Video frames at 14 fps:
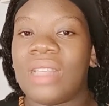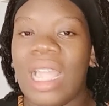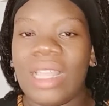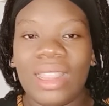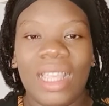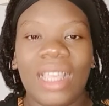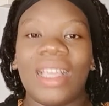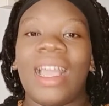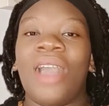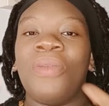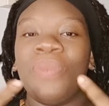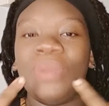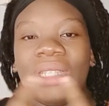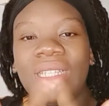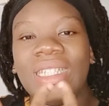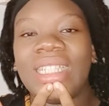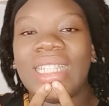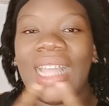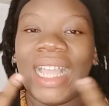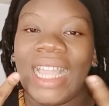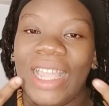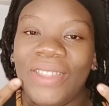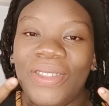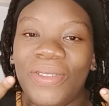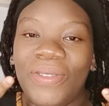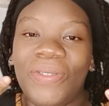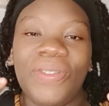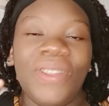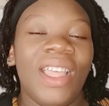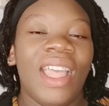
I think I'll be needing that kind of